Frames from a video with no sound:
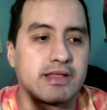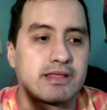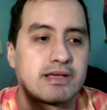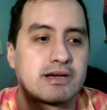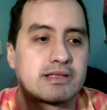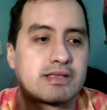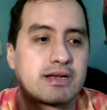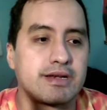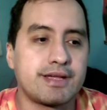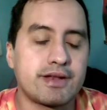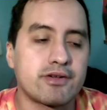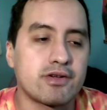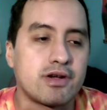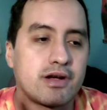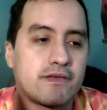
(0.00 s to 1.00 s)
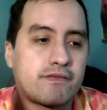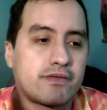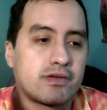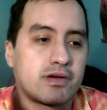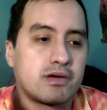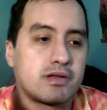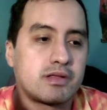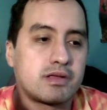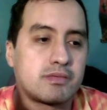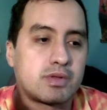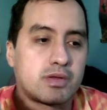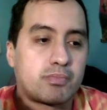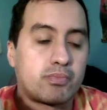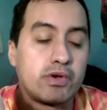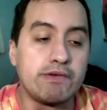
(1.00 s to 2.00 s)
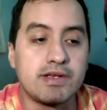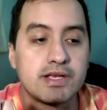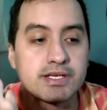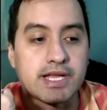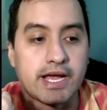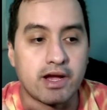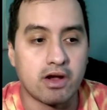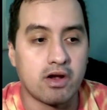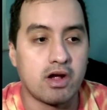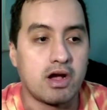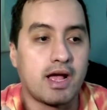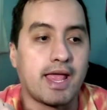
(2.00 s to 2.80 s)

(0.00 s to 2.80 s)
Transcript: the leader of the previous era,